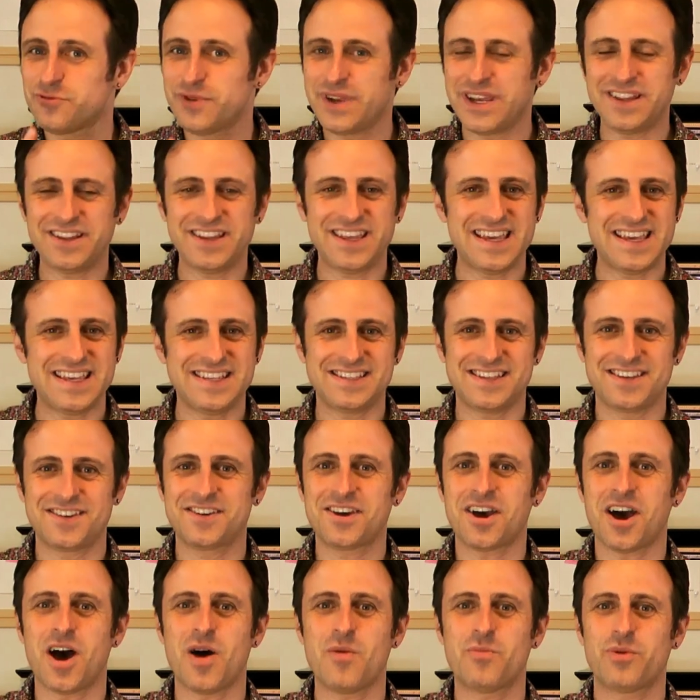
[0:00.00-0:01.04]
really easy to
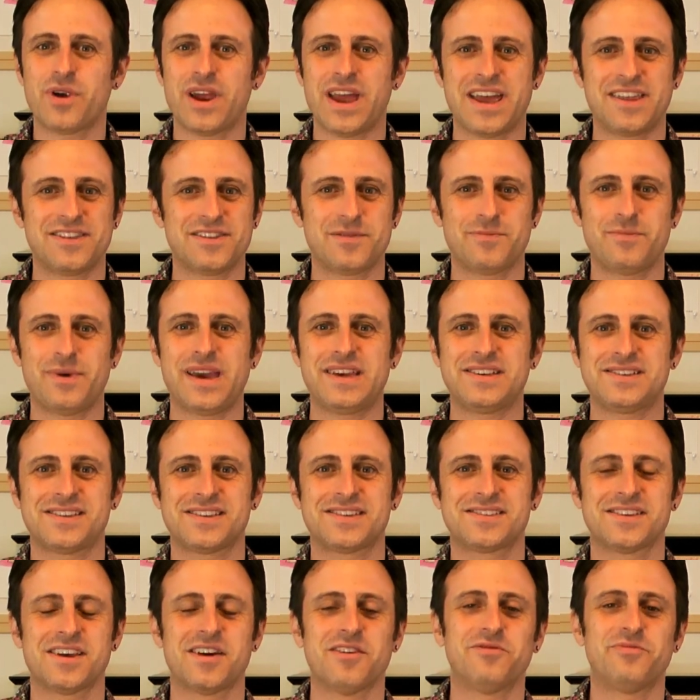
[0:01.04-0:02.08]
comprehend the
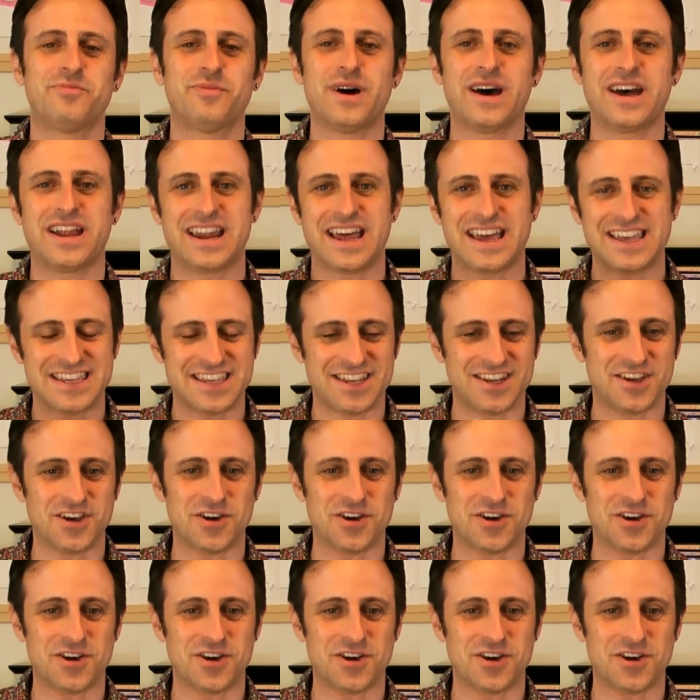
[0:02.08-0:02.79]
basics of, but,